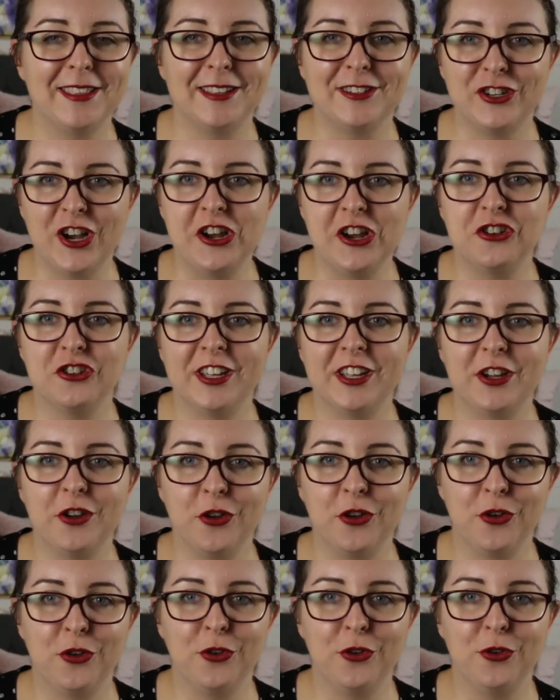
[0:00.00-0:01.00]

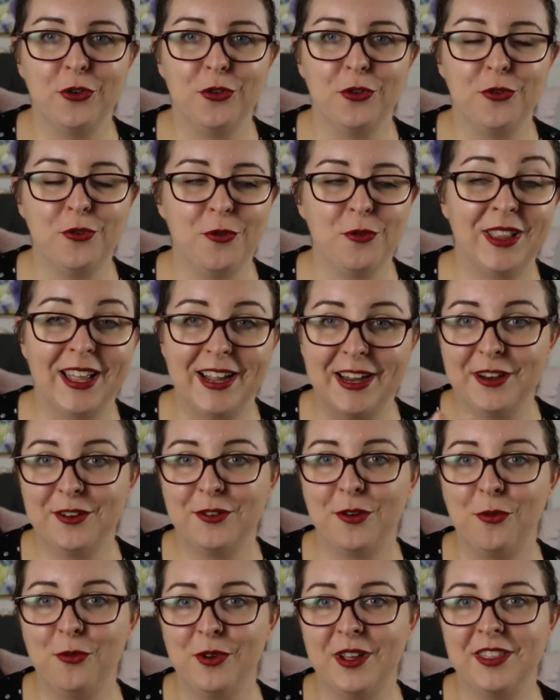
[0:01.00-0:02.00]
changeling who played
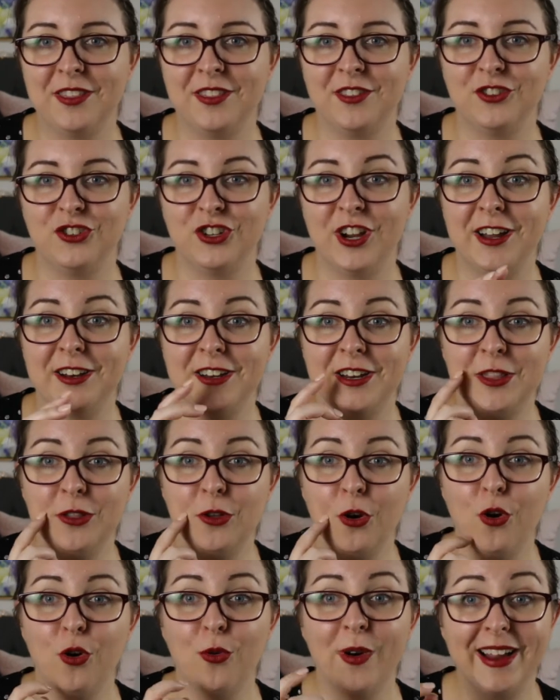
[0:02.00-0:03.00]
with Judd in the
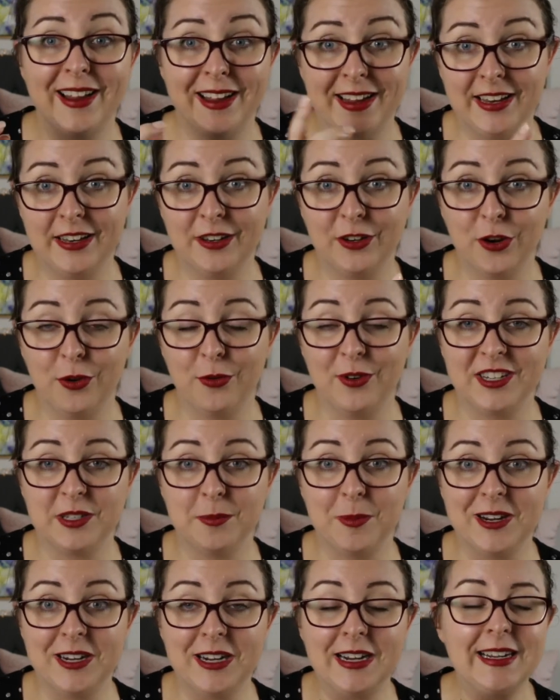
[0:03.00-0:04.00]
hallway in Caressed
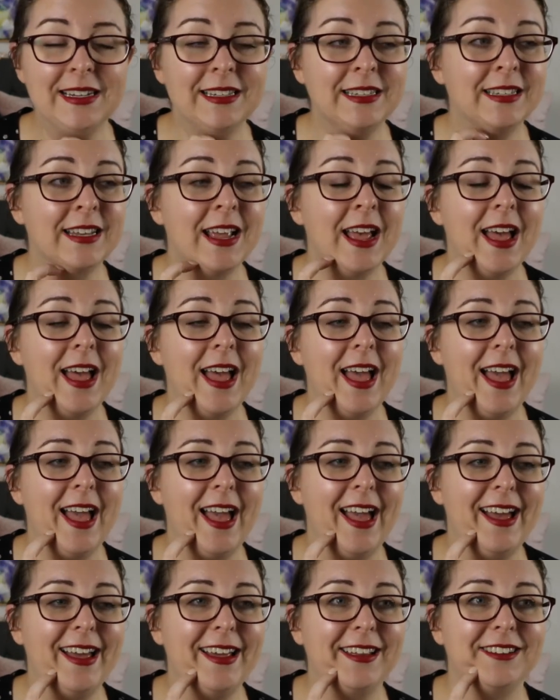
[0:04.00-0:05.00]
by Ice
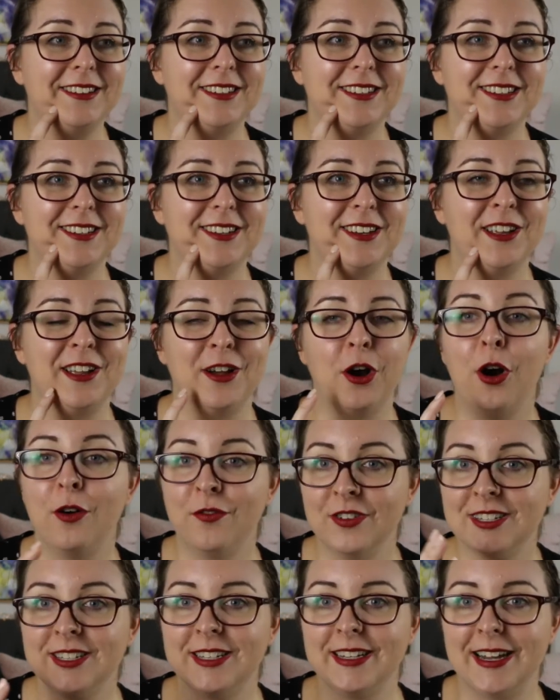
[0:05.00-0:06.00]
and
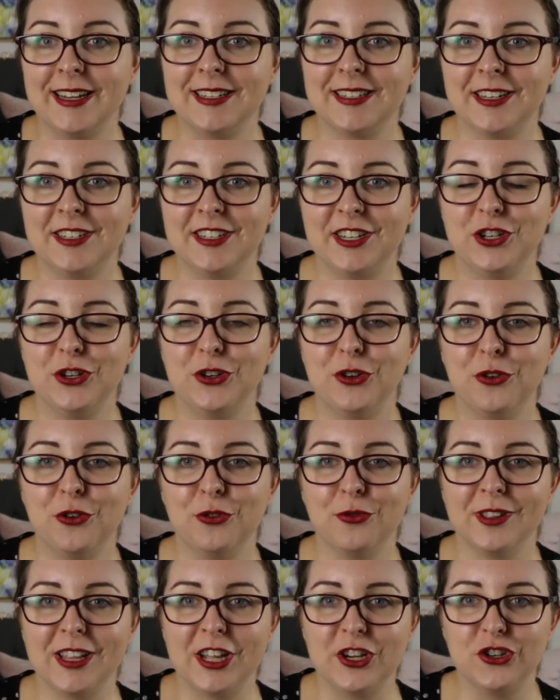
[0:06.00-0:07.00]
obviously has continued a good
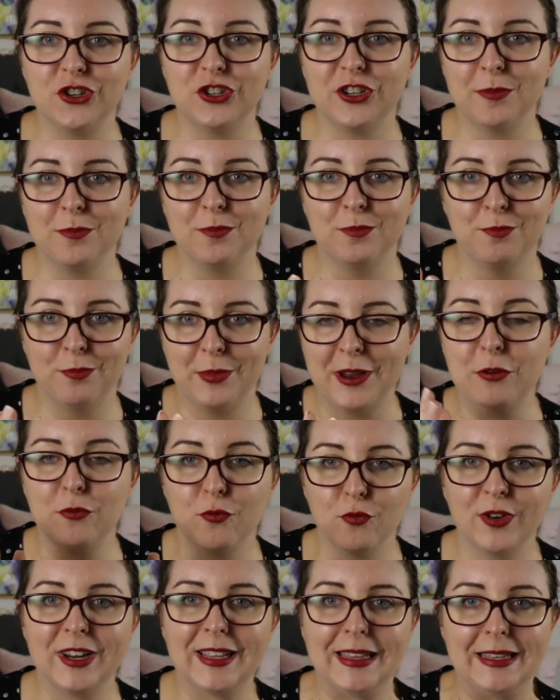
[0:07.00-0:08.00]
relationship.
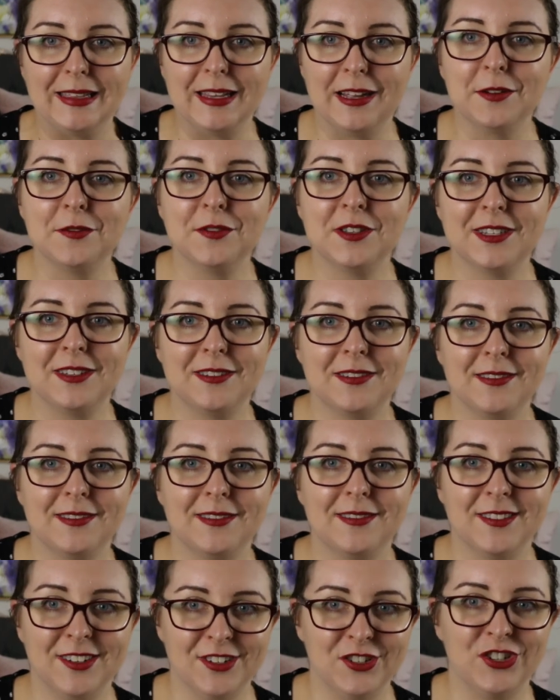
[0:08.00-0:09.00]
Ben really loves
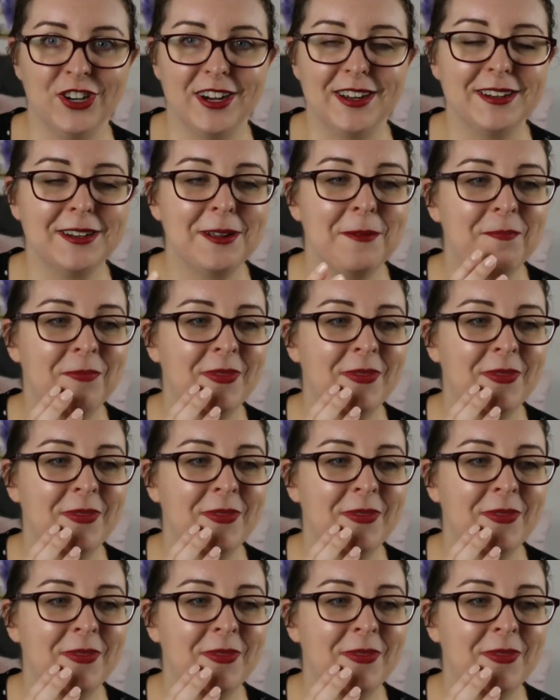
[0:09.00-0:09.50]
Judd.